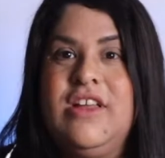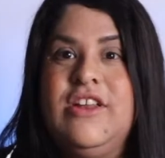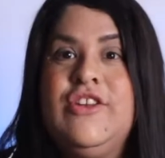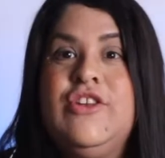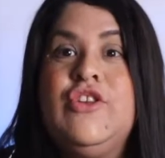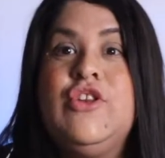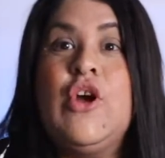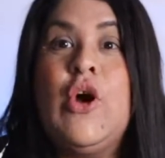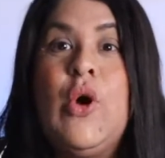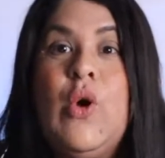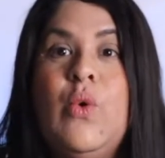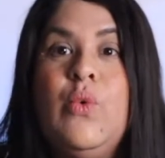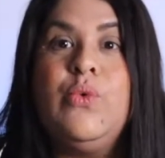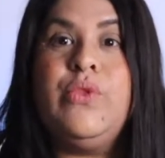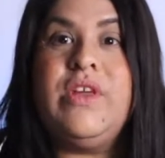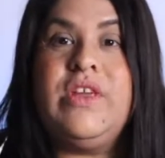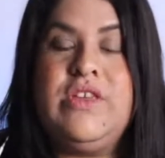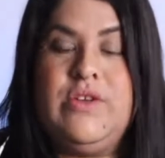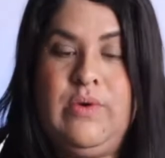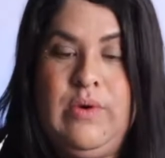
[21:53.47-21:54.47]
Know
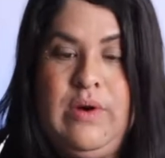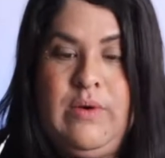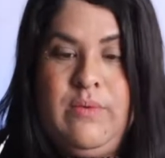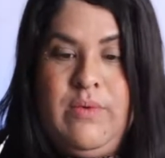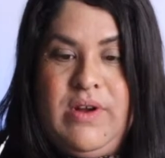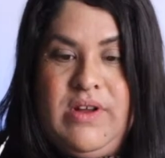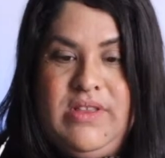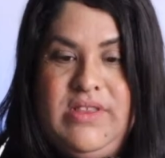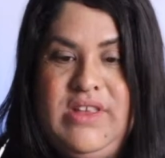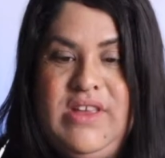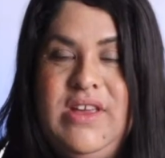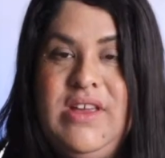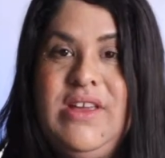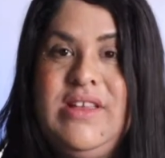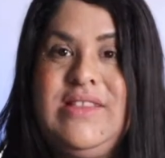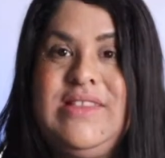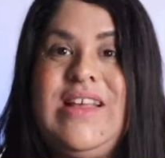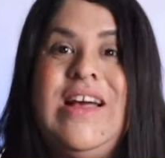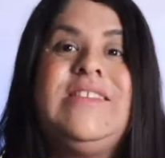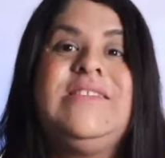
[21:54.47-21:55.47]
that you are worthy.
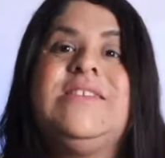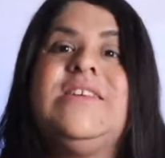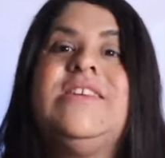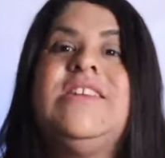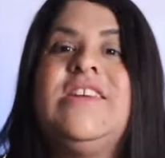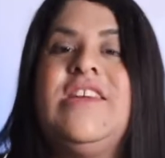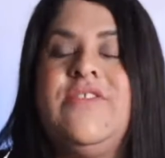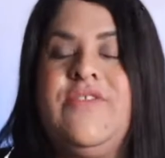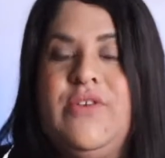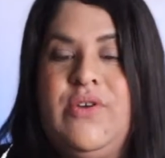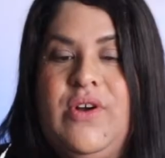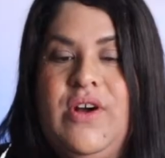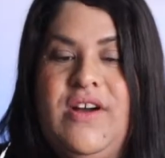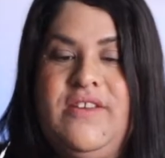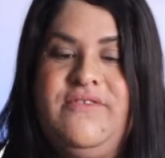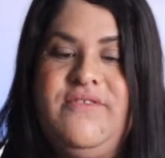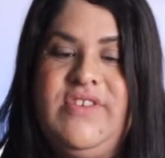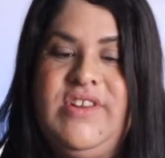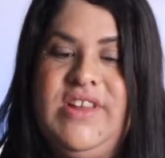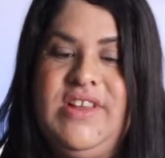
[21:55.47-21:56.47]
That's going to give you
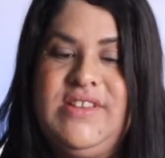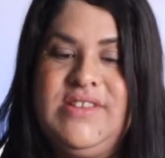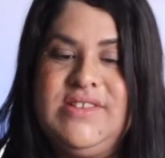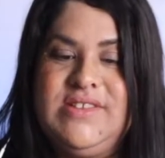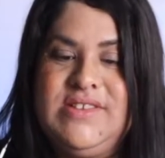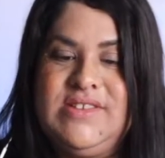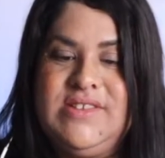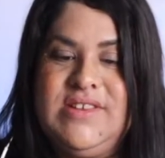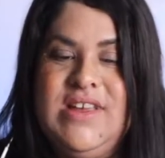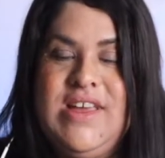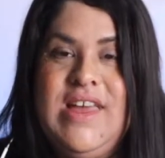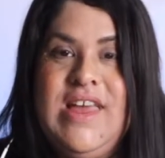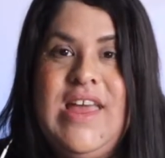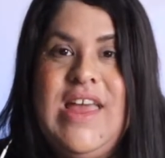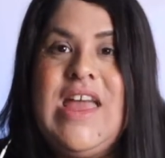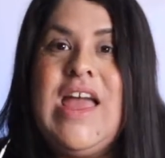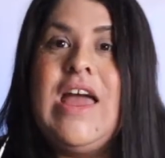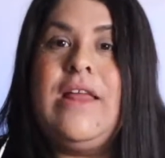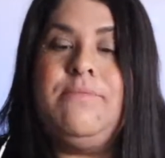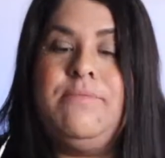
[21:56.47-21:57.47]
confidence
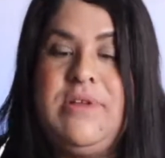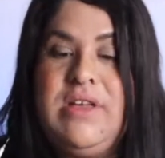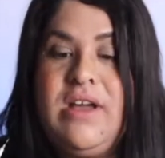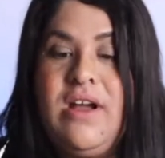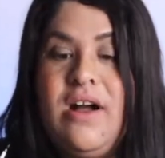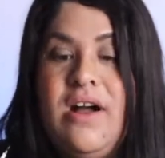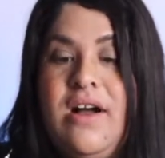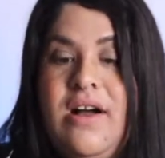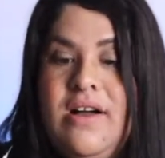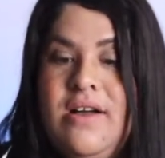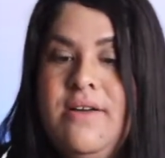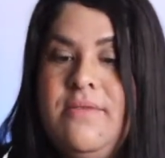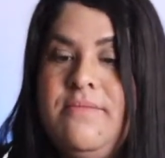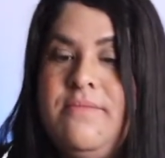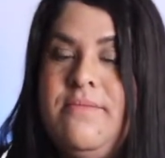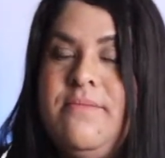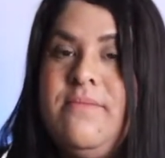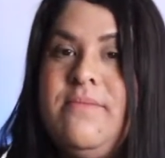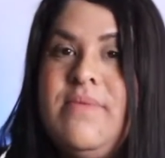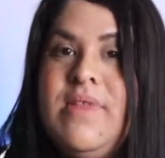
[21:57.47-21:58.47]
and
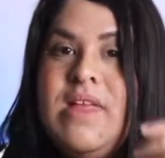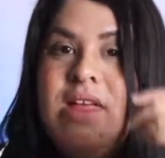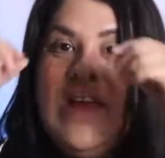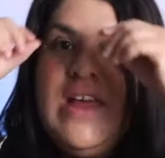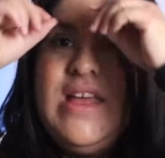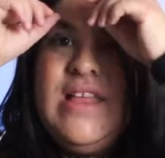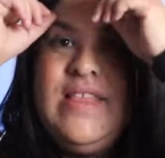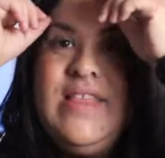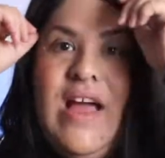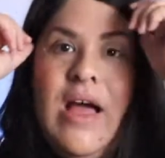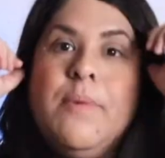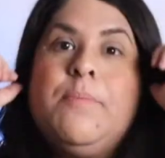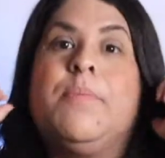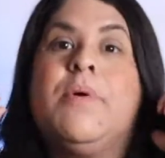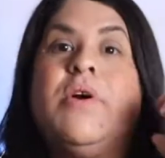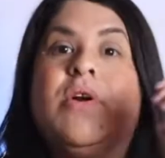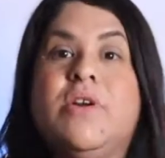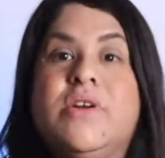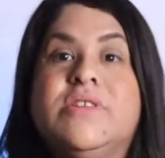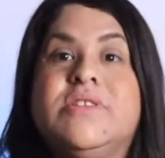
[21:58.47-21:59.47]
become that
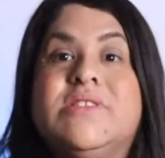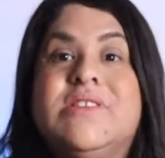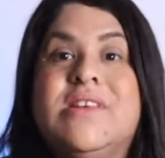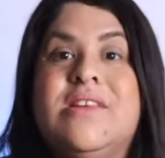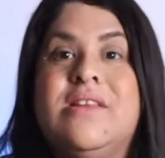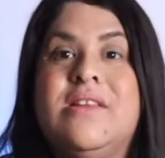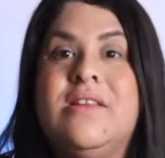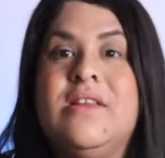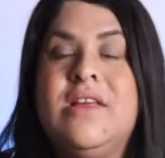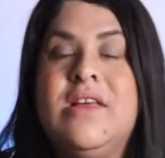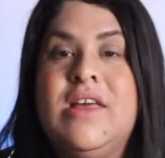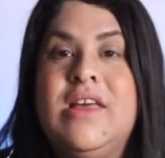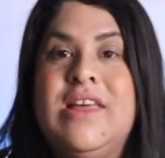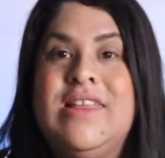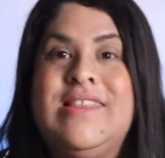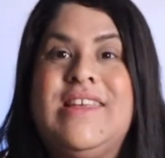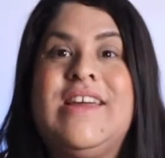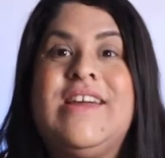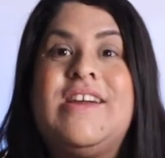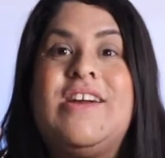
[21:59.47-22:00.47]
person
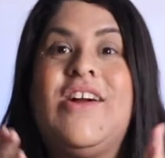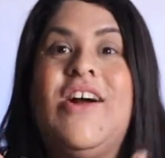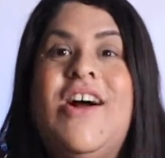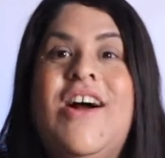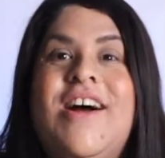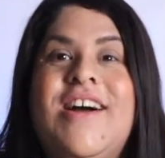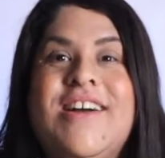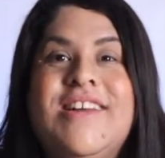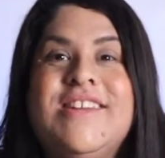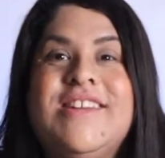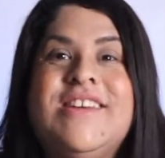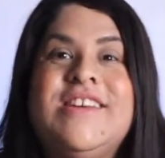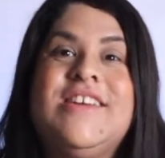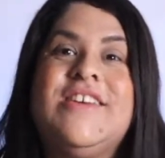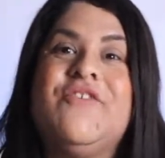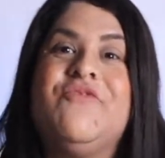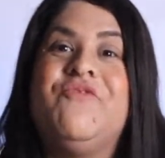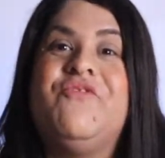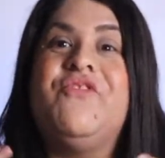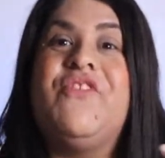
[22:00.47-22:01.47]
that
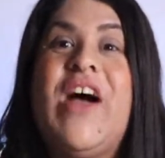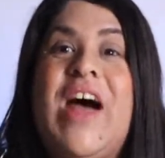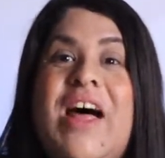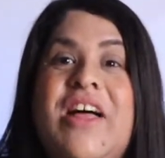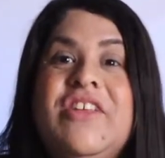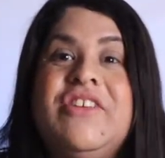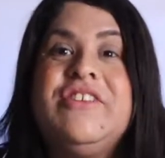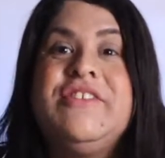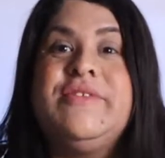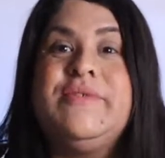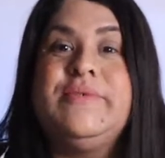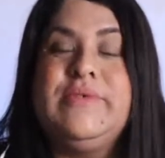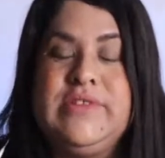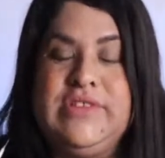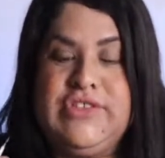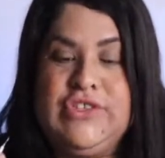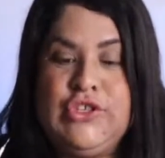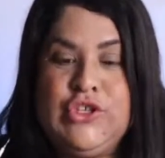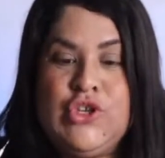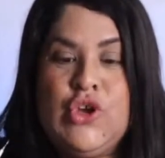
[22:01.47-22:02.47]
God values
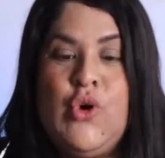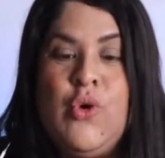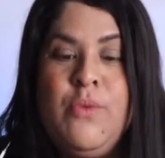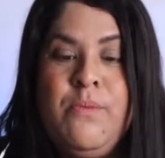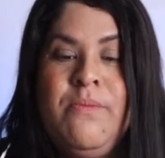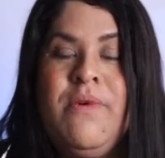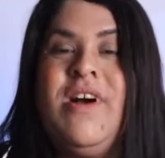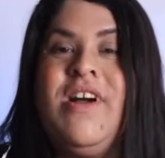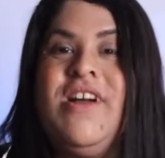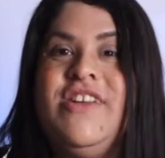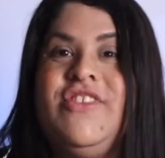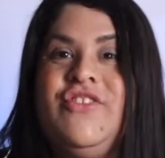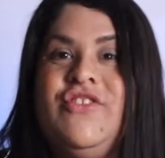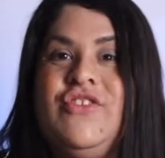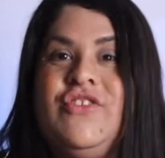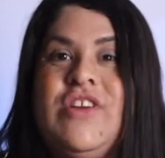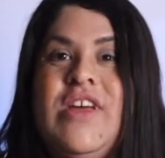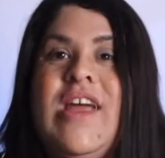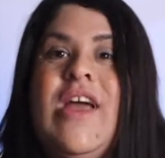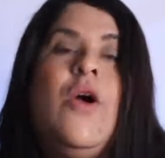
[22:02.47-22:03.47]
so
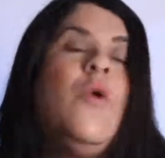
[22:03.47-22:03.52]
much.